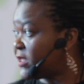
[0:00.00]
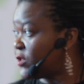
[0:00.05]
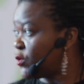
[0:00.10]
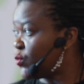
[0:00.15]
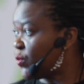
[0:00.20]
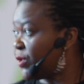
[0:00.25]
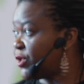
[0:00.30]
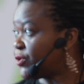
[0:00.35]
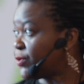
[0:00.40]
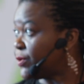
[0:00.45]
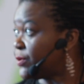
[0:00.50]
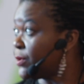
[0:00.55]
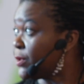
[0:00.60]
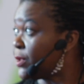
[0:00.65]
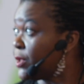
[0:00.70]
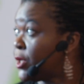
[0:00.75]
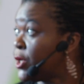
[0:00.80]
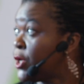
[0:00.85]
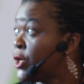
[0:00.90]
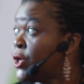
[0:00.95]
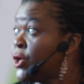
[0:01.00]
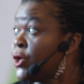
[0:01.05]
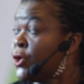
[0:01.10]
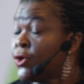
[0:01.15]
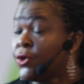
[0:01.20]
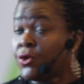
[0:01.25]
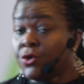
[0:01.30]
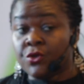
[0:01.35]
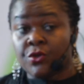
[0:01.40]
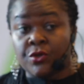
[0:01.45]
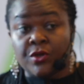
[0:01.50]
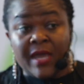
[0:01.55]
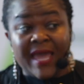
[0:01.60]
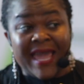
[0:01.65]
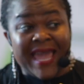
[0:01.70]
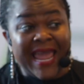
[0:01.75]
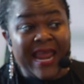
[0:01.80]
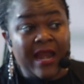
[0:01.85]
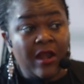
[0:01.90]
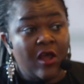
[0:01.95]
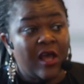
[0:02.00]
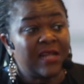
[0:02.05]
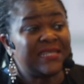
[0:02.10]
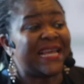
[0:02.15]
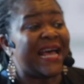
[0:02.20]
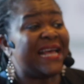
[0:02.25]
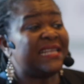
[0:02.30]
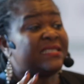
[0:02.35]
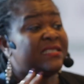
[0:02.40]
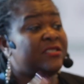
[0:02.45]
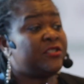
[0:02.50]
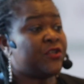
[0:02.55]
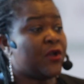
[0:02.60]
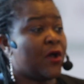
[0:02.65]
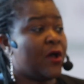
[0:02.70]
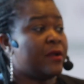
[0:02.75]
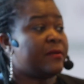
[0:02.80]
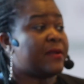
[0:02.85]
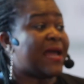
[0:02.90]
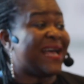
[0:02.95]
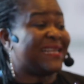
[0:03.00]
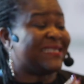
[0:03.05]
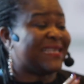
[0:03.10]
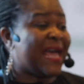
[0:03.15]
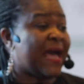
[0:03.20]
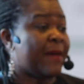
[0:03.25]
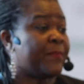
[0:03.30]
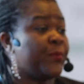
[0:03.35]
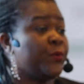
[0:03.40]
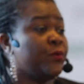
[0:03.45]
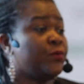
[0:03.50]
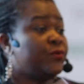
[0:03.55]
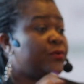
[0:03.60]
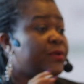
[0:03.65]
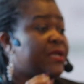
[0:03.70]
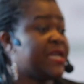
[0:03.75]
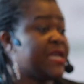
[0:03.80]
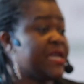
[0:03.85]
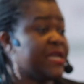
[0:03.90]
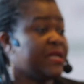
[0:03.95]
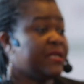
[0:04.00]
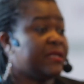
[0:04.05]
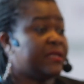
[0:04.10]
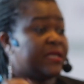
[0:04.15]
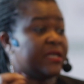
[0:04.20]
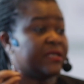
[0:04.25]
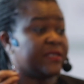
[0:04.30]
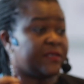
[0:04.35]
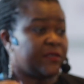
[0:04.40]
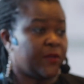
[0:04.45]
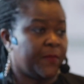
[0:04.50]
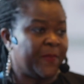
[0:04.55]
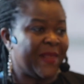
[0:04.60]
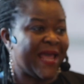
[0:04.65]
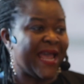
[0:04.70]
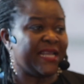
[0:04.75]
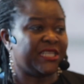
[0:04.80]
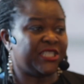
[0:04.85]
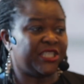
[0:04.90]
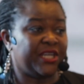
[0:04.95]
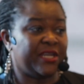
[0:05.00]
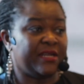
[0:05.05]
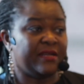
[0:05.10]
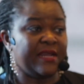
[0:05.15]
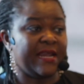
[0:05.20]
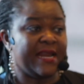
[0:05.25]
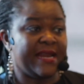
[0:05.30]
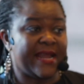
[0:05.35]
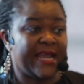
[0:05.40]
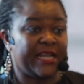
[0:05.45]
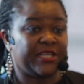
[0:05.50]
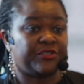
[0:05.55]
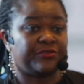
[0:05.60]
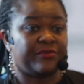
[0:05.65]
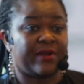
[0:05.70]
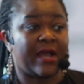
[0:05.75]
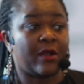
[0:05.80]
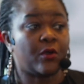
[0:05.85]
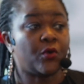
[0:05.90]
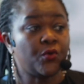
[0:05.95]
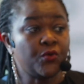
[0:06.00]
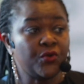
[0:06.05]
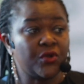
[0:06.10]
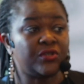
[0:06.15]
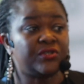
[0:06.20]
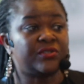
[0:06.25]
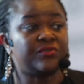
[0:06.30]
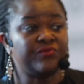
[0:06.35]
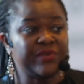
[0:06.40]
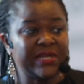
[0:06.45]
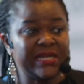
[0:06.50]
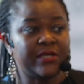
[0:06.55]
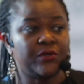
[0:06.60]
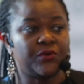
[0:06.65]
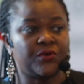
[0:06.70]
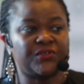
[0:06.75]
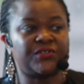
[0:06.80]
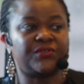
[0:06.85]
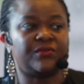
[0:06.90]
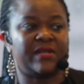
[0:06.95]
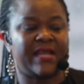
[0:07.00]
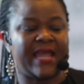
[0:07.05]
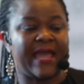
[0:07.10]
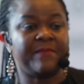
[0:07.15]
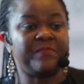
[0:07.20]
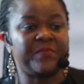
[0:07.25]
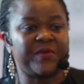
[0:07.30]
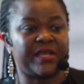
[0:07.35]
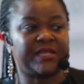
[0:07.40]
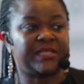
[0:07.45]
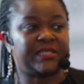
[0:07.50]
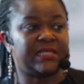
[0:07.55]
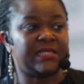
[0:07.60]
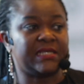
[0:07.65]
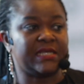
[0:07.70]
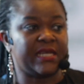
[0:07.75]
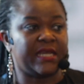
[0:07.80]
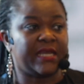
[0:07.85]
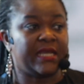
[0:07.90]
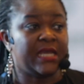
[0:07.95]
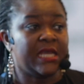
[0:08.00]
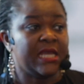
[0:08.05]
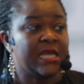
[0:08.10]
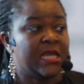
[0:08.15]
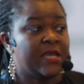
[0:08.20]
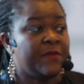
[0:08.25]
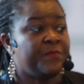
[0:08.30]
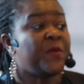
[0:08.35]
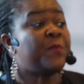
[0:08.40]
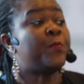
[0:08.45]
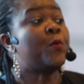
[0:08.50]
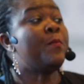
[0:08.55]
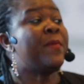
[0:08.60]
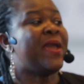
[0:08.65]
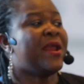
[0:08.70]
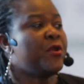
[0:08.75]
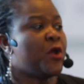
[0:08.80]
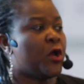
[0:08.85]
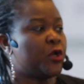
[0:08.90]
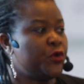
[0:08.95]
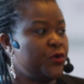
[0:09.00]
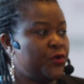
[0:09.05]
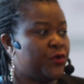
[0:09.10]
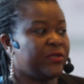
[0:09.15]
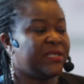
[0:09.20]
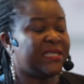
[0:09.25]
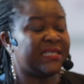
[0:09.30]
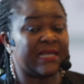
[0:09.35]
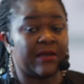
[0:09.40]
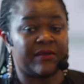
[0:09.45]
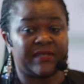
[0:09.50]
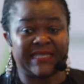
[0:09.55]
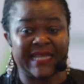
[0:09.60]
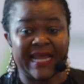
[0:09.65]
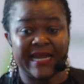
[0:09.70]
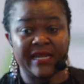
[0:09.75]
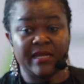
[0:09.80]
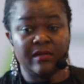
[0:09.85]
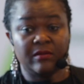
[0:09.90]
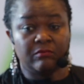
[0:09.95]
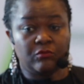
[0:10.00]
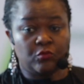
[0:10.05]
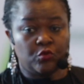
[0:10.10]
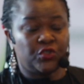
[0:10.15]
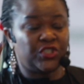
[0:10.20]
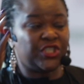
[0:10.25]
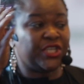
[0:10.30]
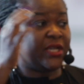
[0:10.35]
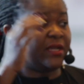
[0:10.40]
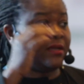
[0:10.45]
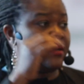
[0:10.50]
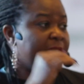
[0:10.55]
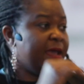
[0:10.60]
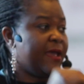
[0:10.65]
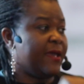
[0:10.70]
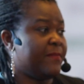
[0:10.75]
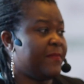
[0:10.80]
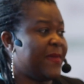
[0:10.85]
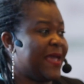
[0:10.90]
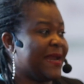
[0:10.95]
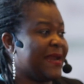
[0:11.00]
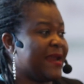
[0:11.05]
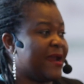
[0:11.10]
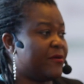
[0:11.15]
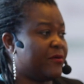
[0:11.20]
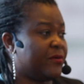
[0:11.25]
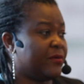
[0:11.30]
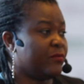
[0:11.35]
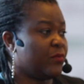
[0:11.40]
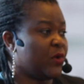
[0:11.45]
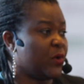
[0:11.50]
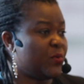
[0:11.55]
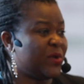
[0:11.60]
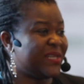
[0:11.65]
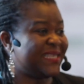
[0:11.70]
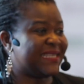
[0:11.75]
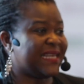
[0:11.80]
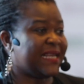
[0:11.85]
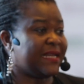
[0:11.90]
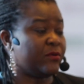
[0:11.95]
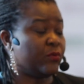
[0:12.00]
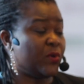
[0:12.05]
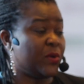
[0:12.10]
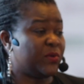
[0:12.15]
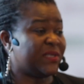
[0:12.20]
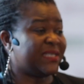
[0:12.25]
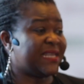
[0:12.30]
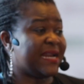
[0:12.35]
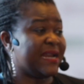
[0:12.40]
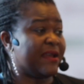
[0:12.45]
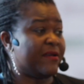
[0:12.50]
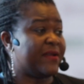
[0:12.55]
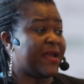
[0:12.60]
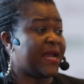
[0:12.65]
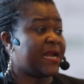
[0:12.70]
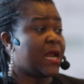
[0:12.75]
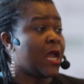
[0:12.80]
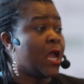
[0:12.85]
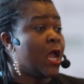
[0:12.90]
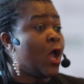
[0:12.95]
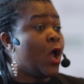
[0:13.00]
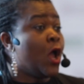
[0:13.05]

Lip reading: situation. A lot has happened in the supply chain in Nigeria, and kudos really goes to the MPHCDA. People may not know this. I was telling Uche earlier on when we sat down that